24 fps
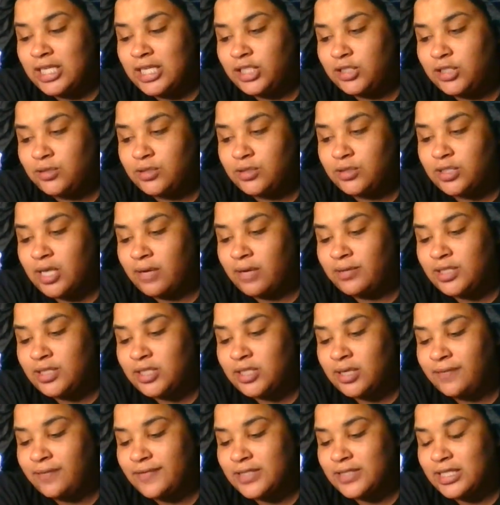issues start
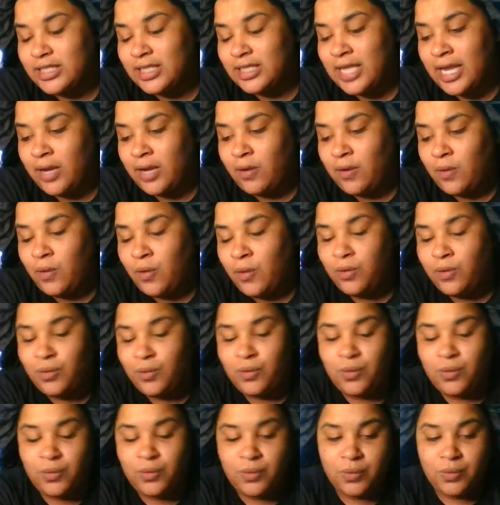resurfacing, like,
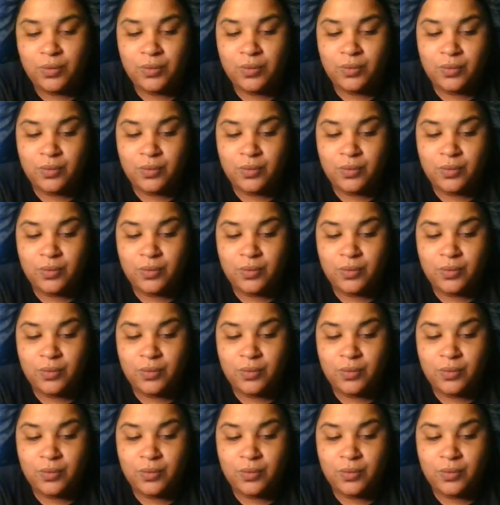who